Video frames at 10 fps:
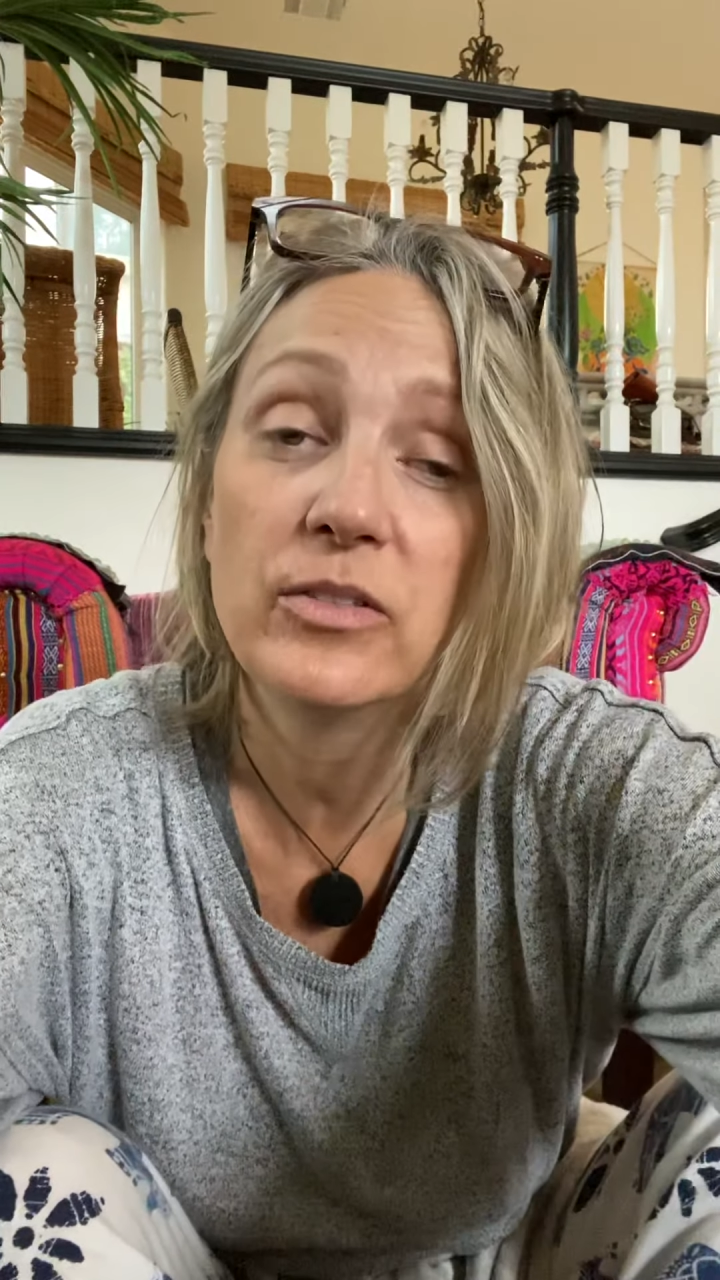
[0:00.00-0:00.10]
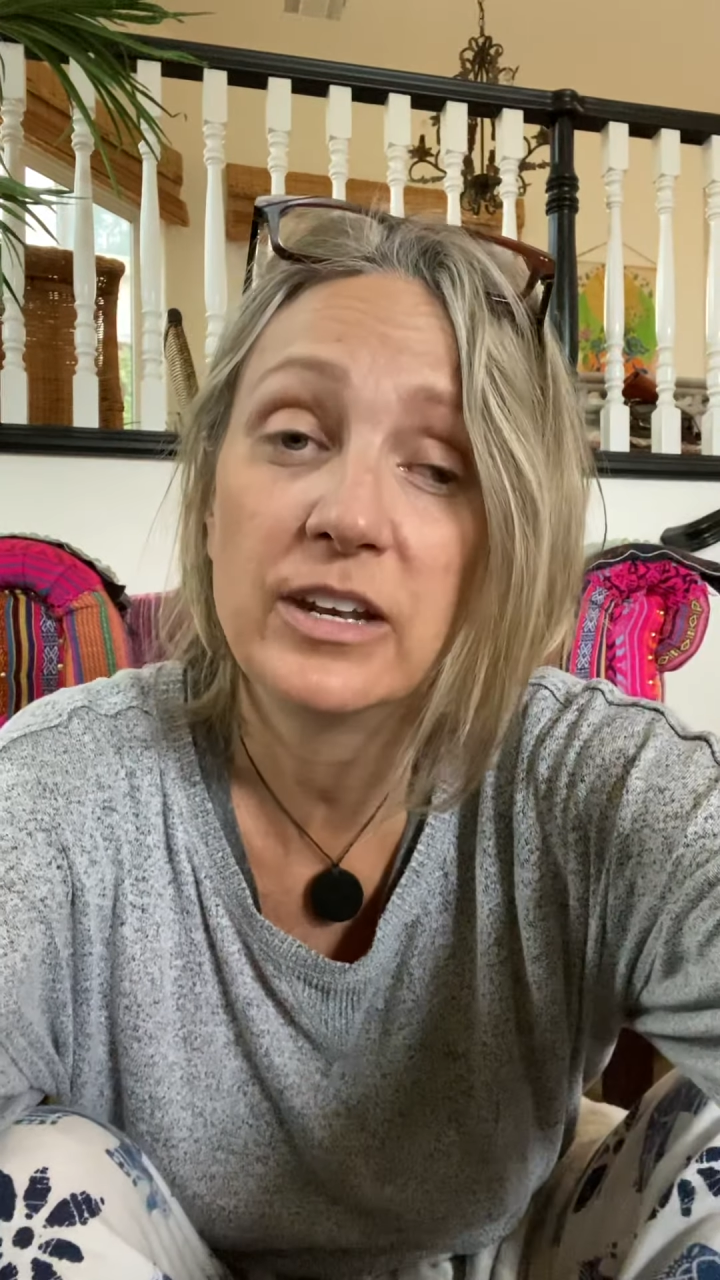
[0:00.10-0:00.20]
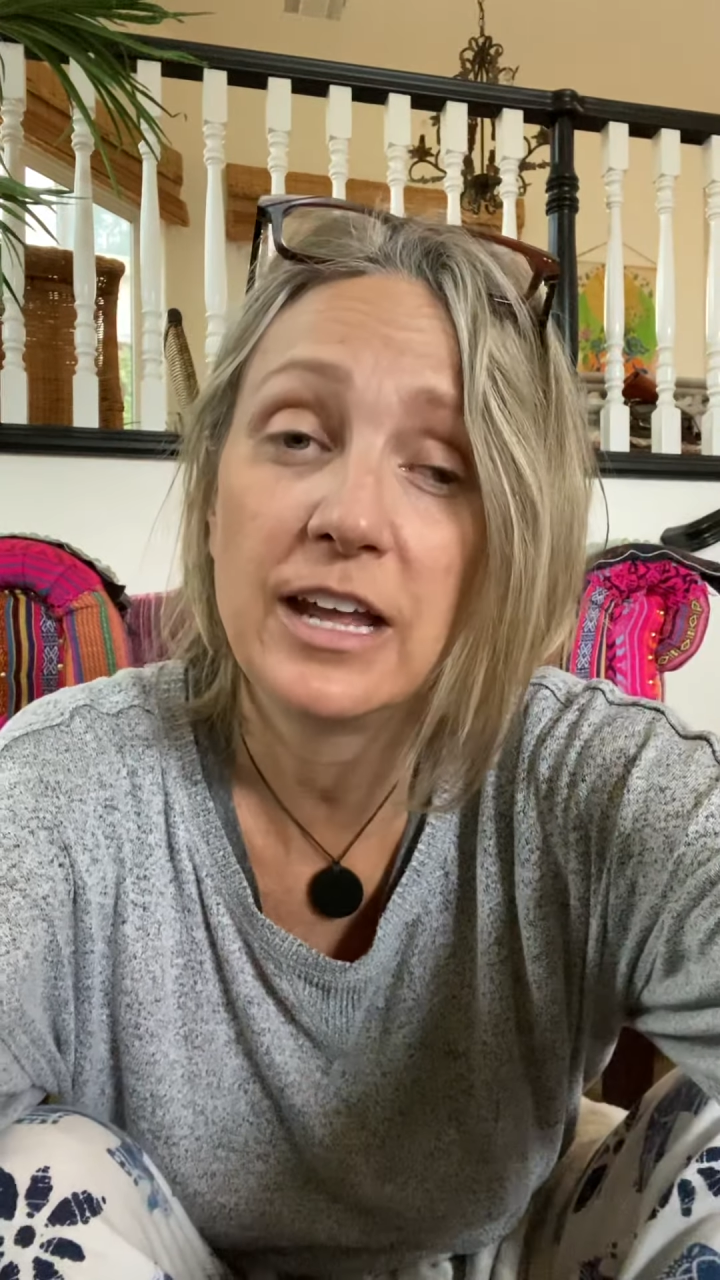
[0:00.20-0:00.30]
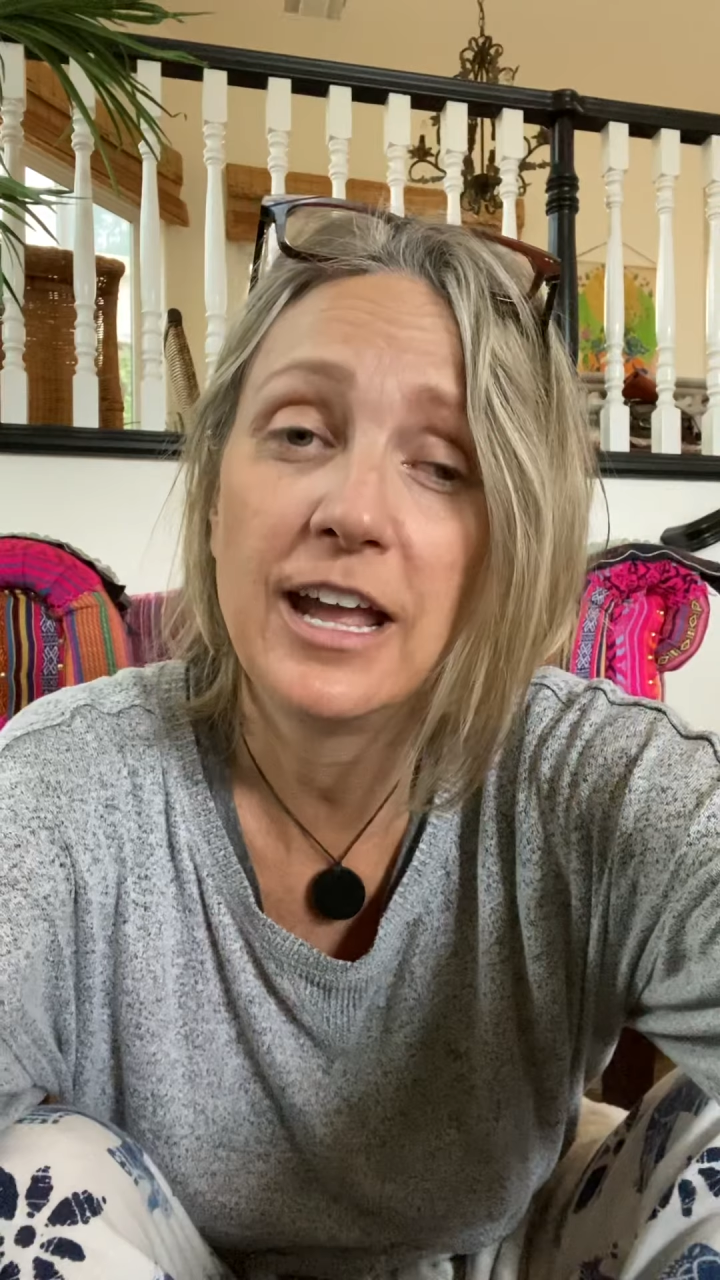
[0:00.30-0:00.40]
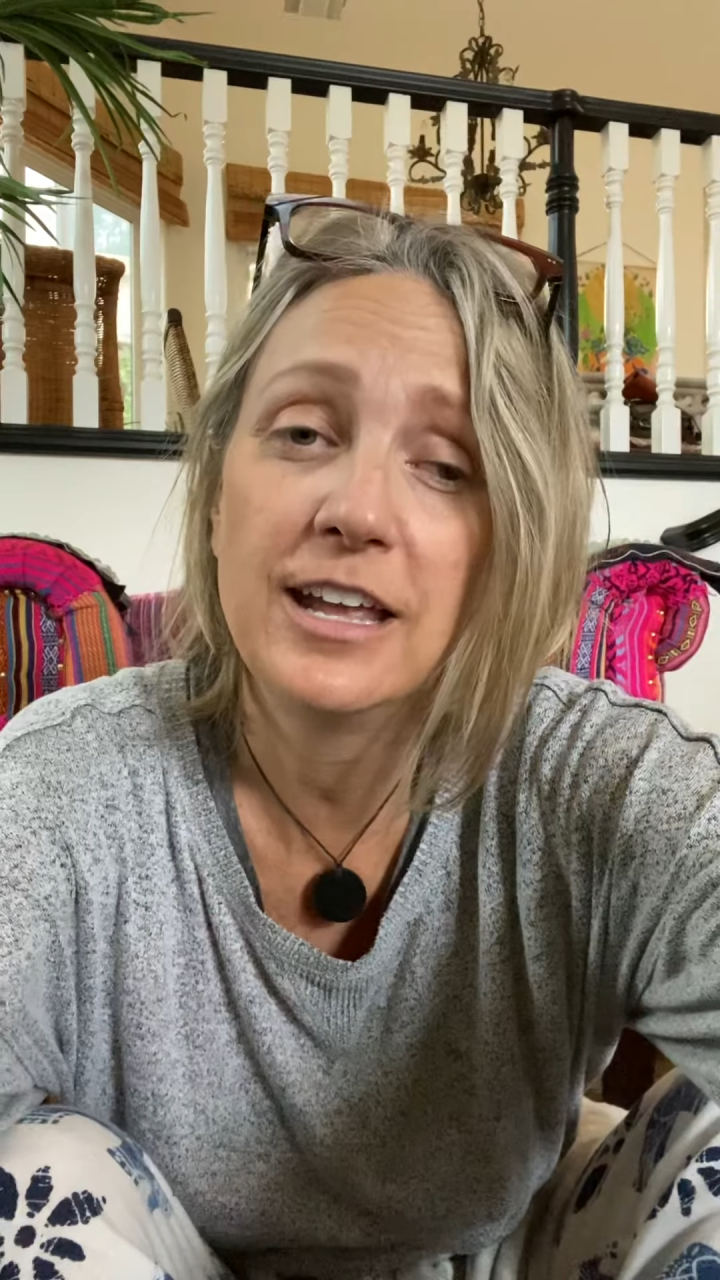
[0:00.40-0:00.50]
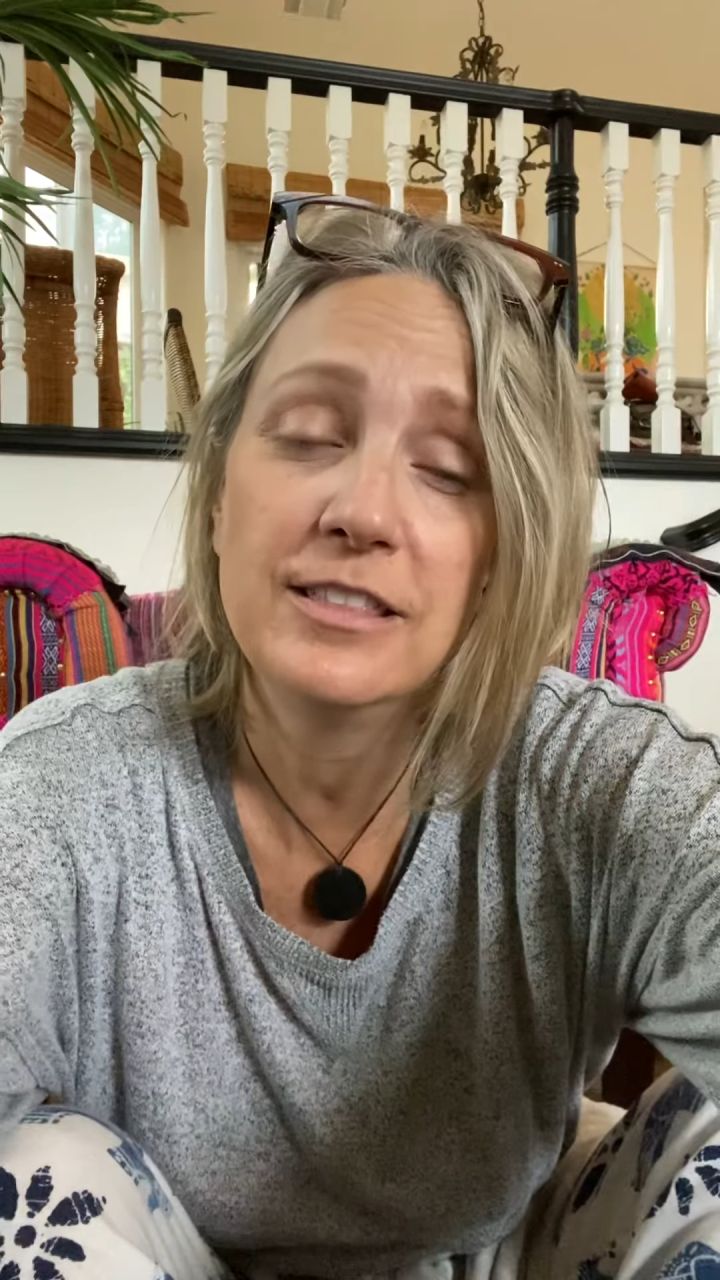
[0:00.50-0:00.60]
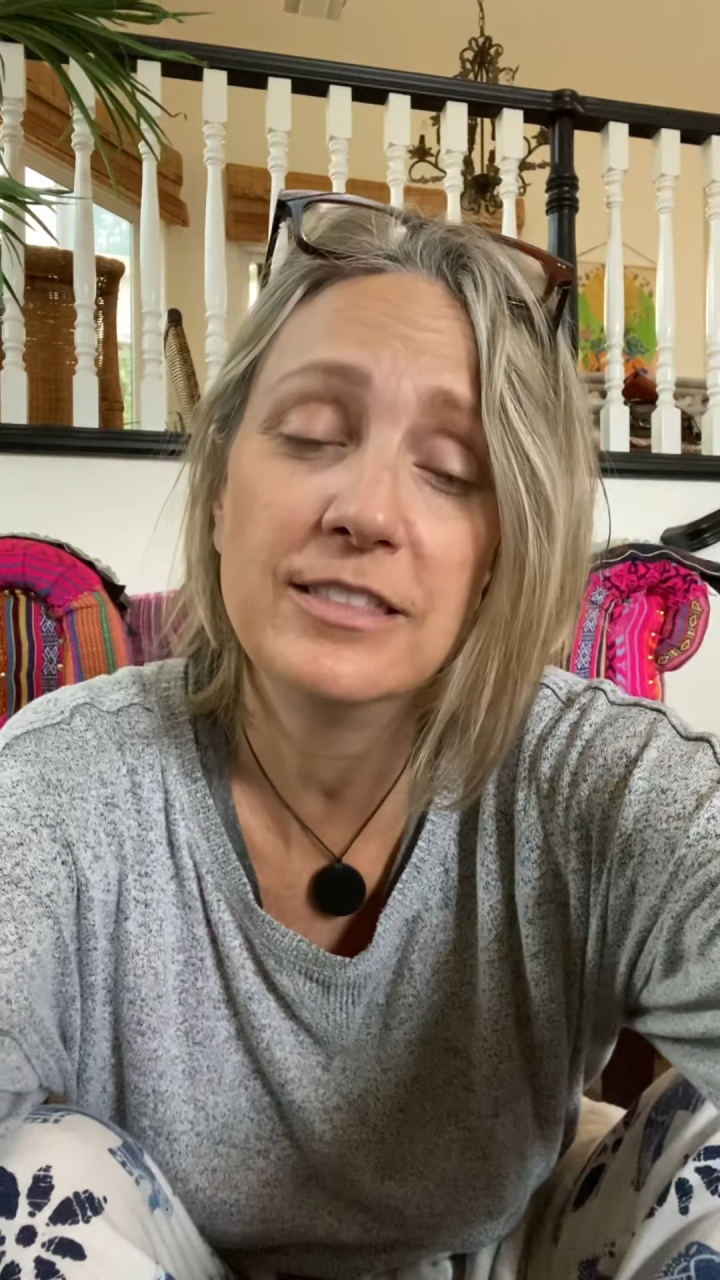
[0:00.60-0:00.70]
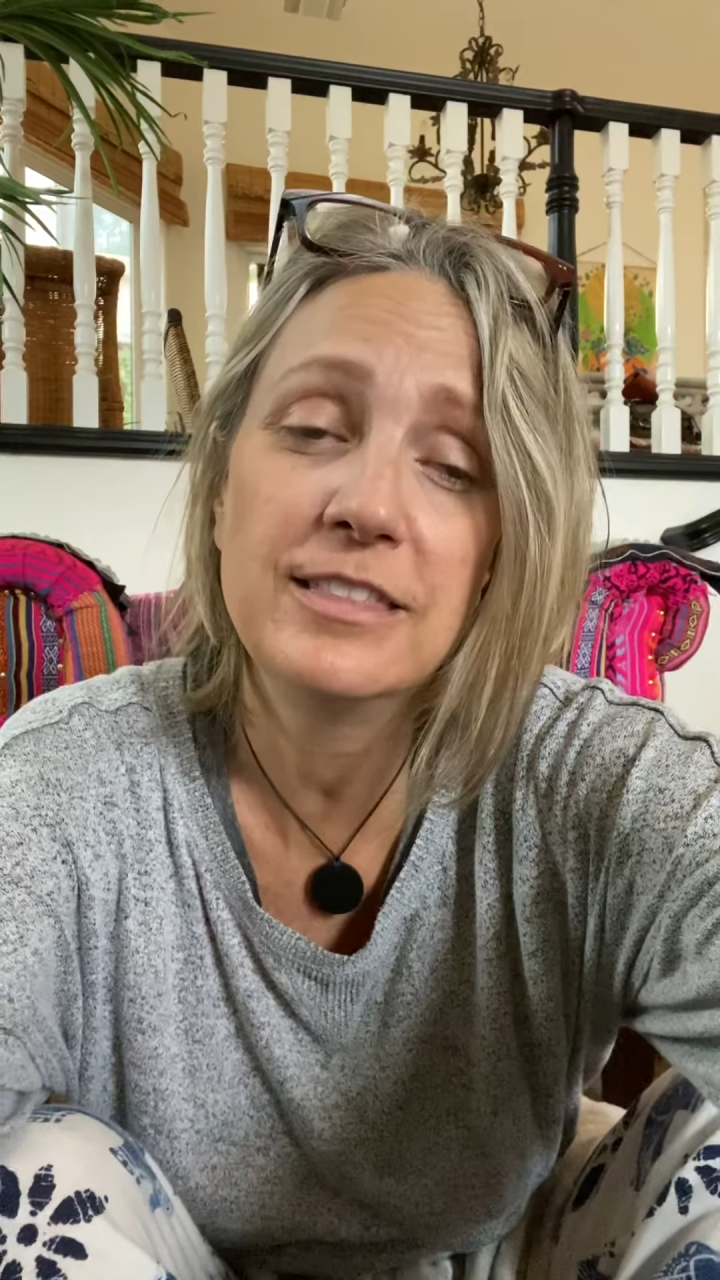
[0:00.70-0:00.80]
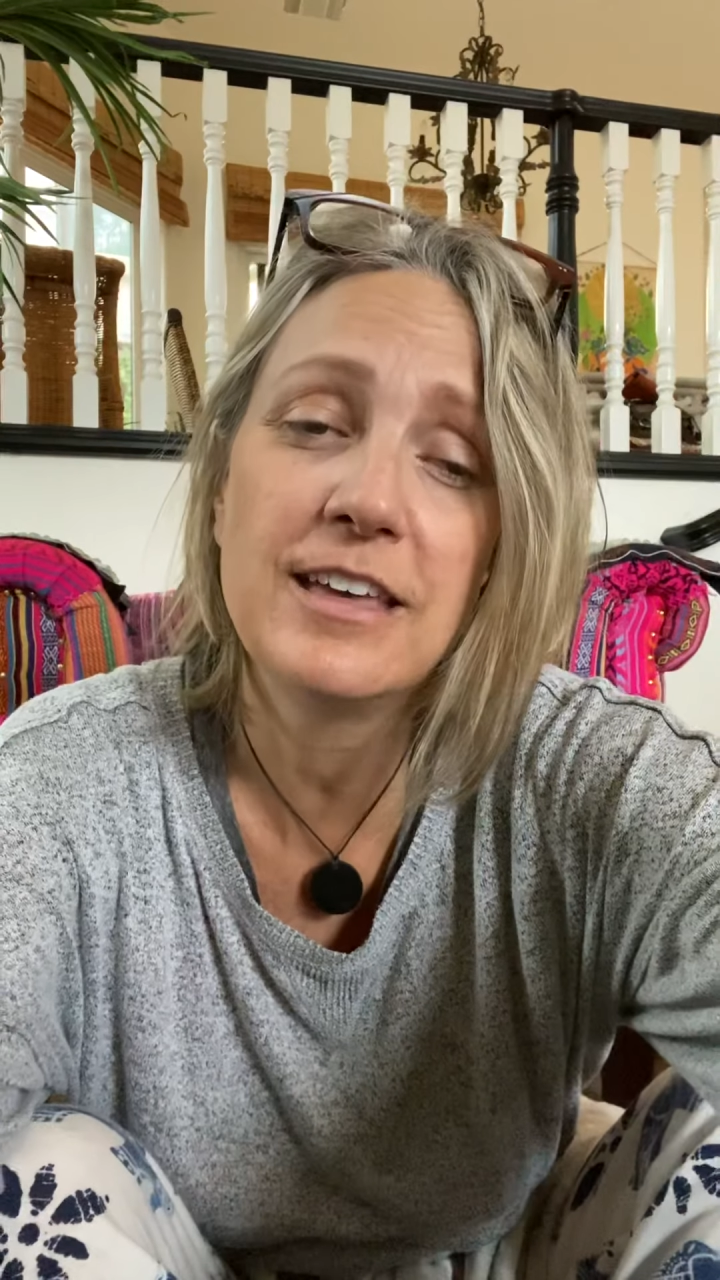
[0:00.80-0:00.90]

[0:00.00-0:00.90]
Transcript: of the night